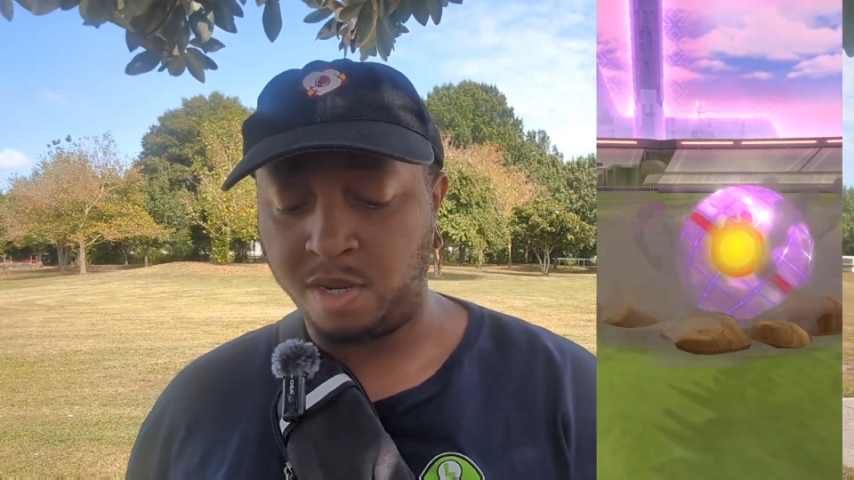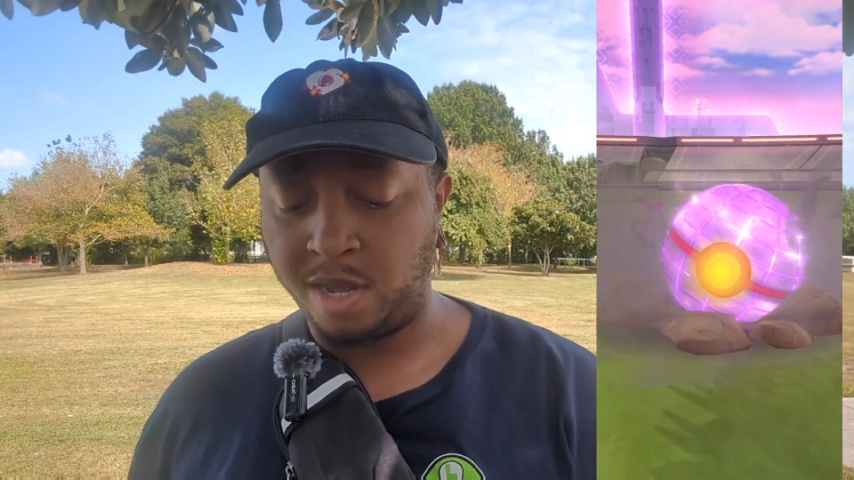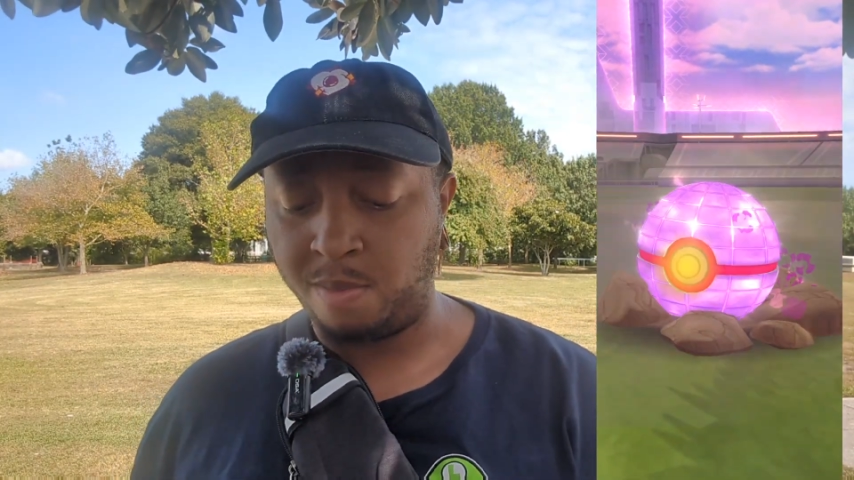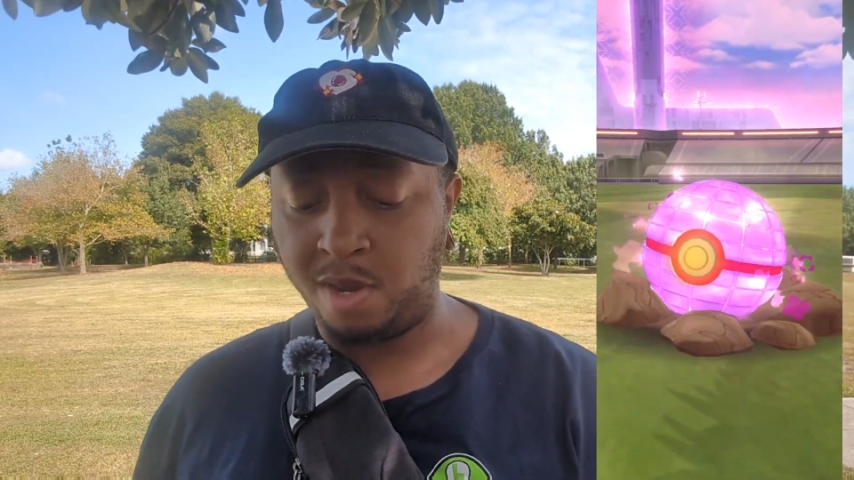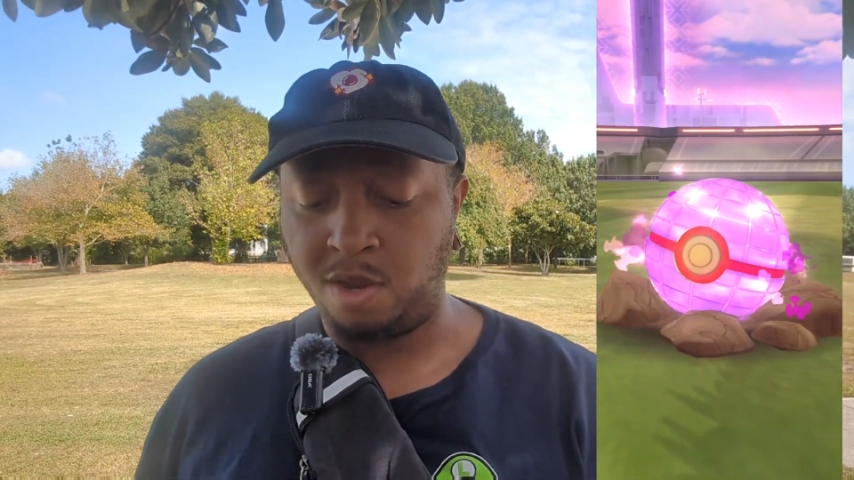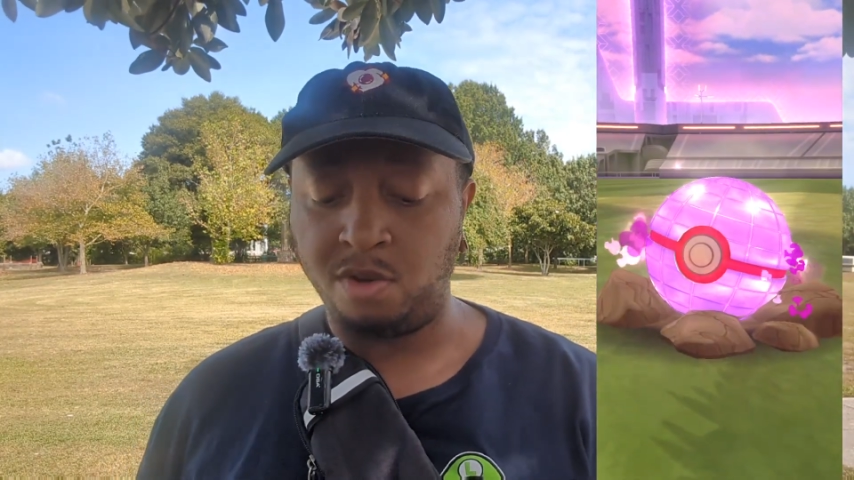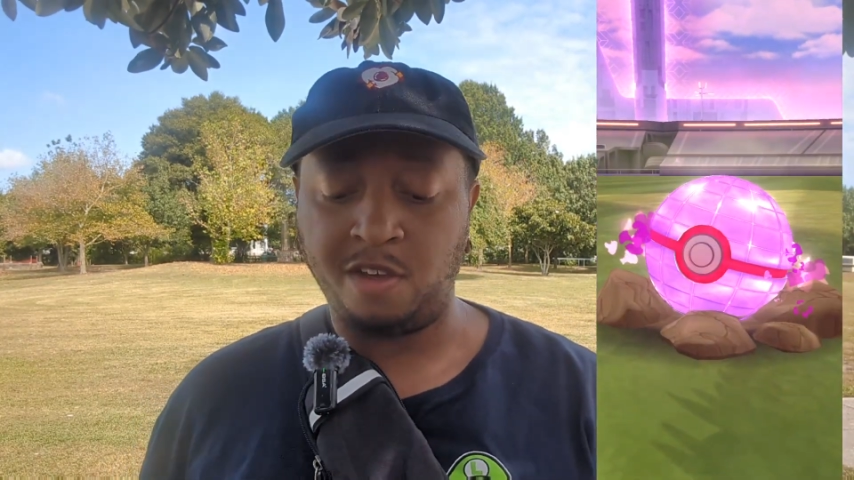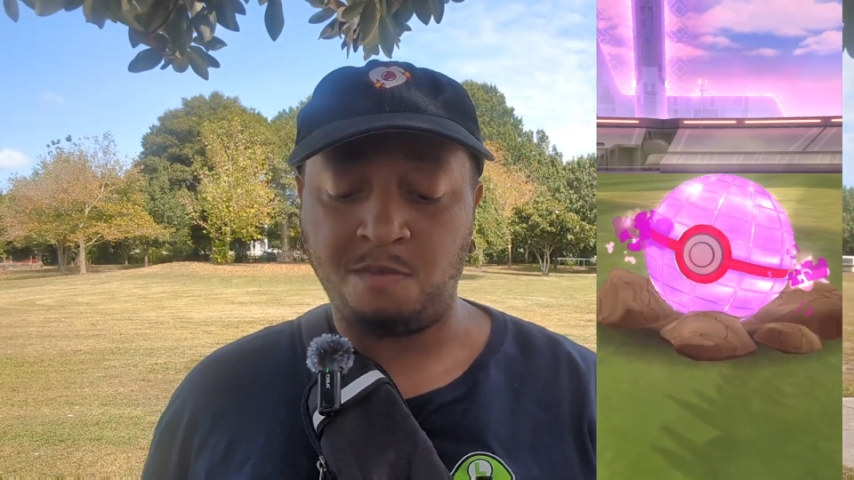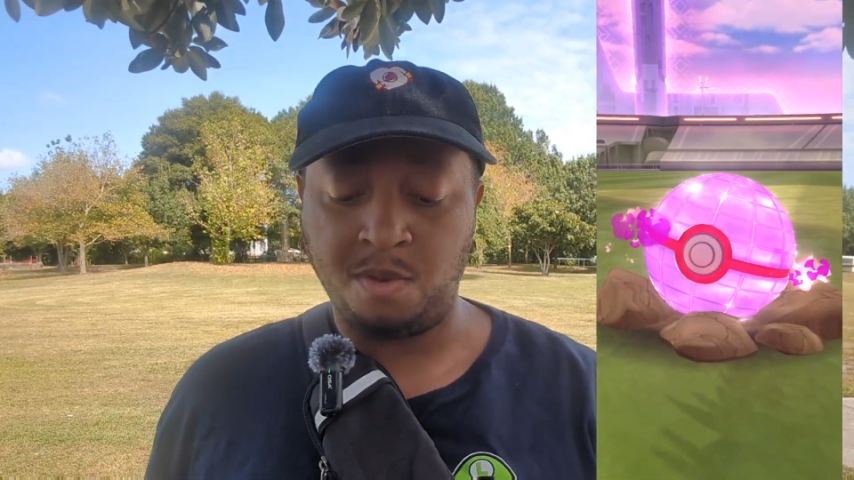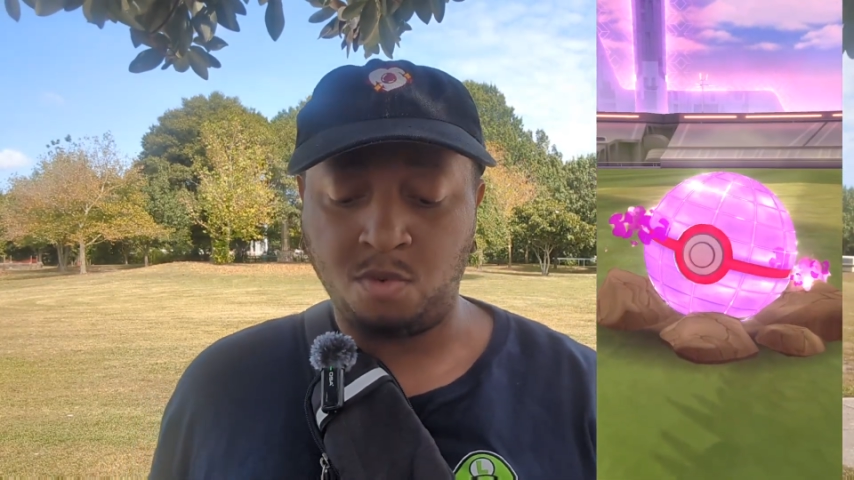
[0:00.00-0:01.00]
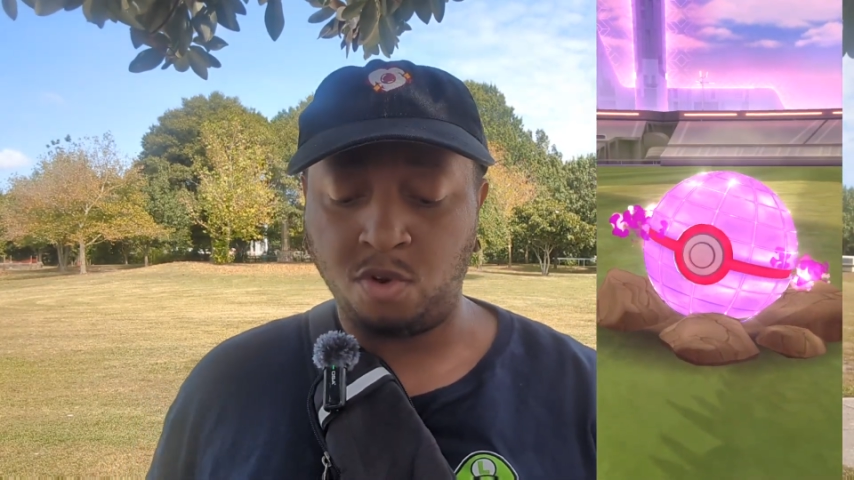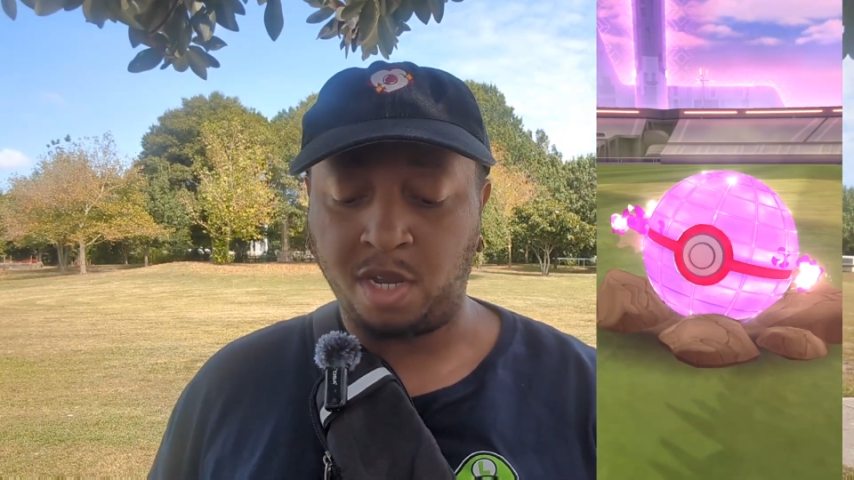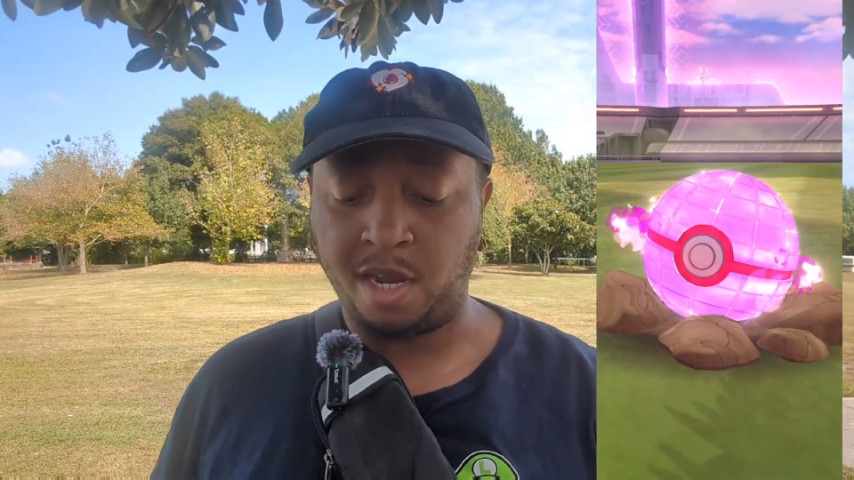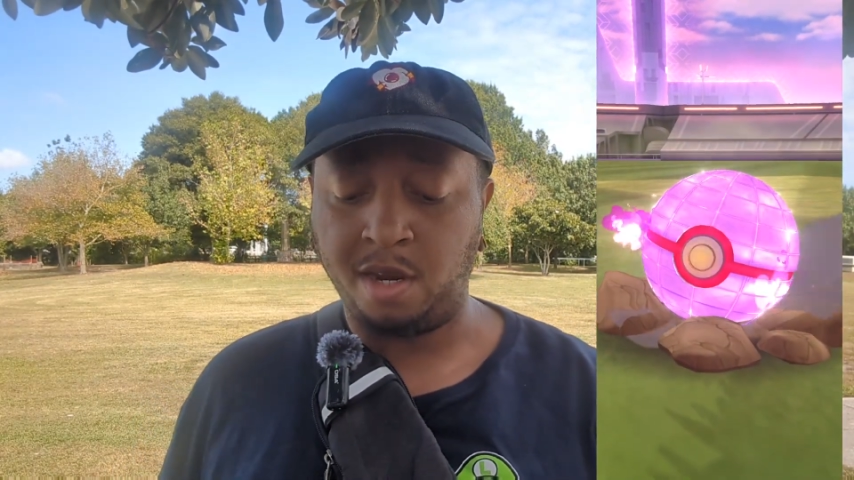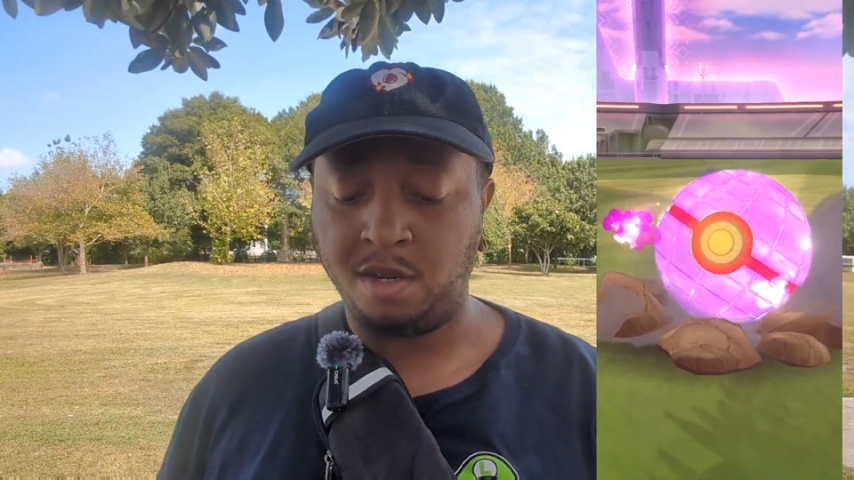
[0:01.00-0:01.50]
but I mean it'll give me
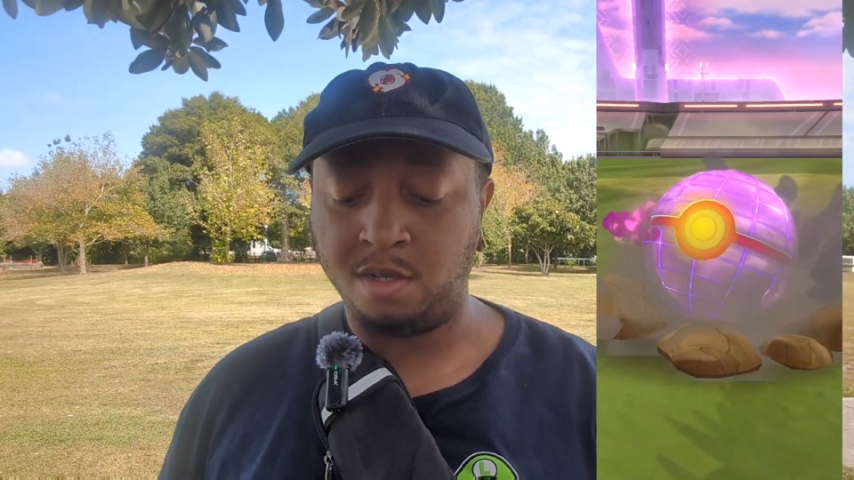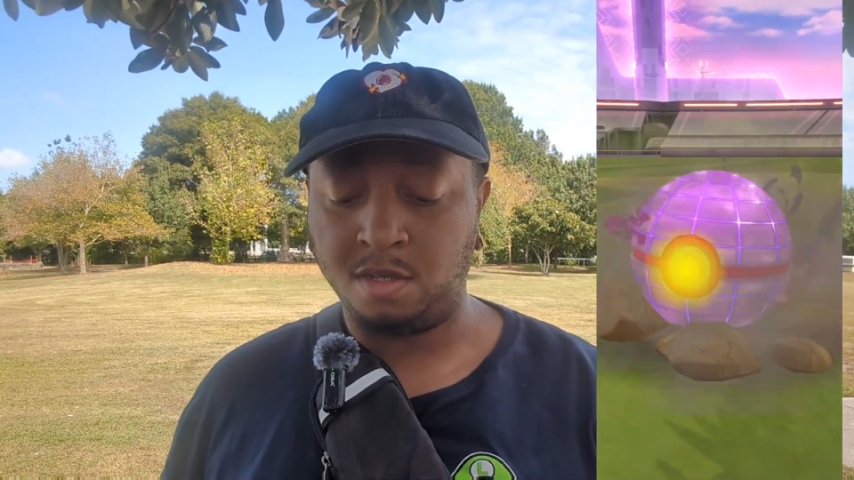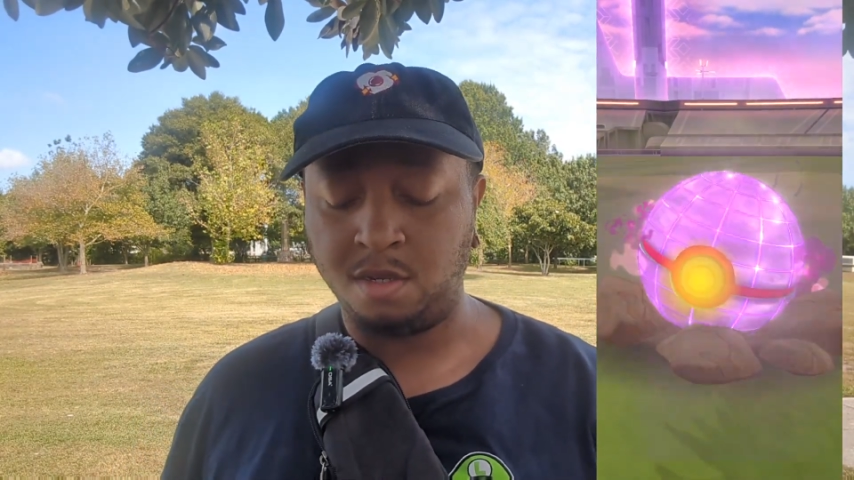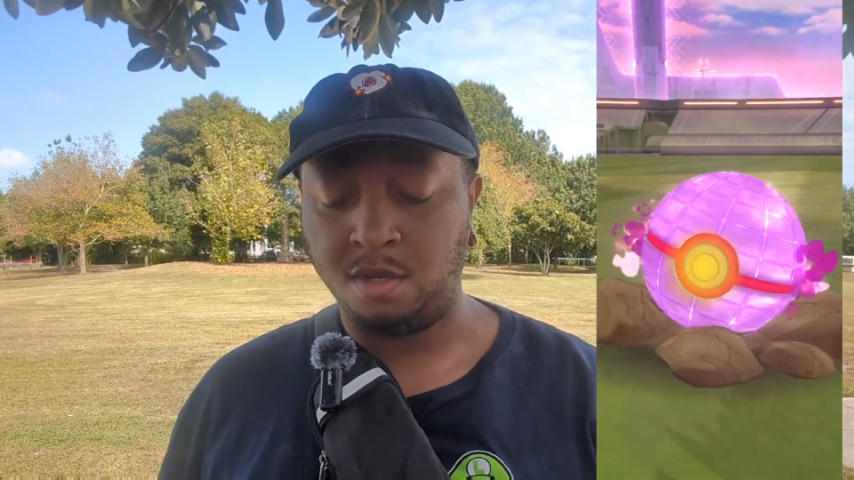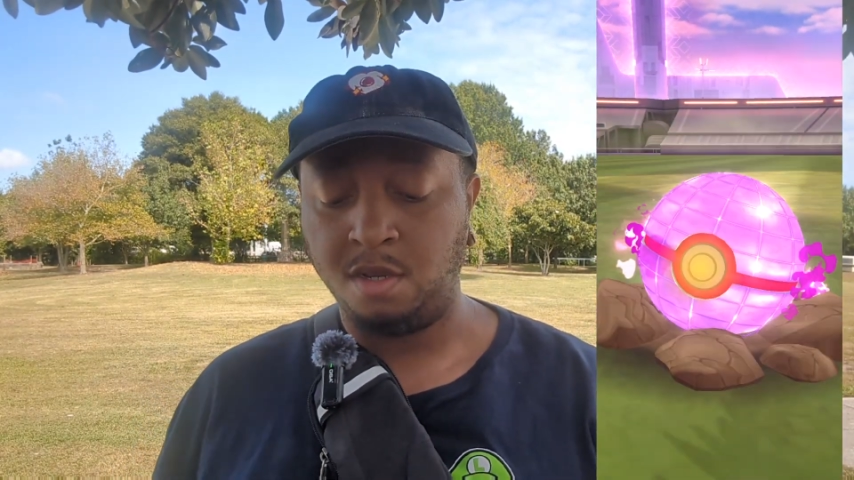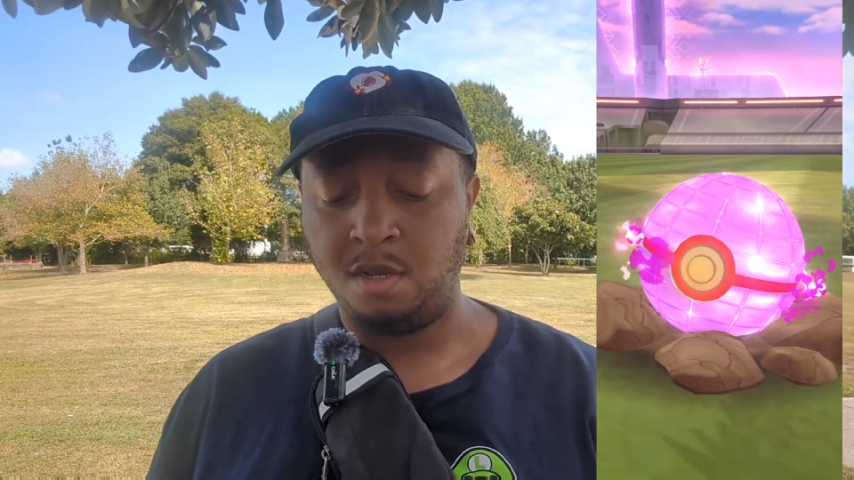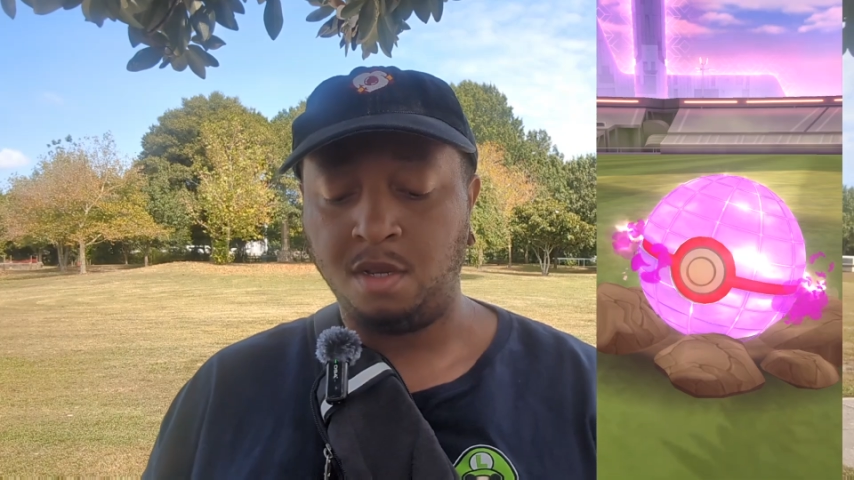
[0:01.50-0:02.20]
more candies.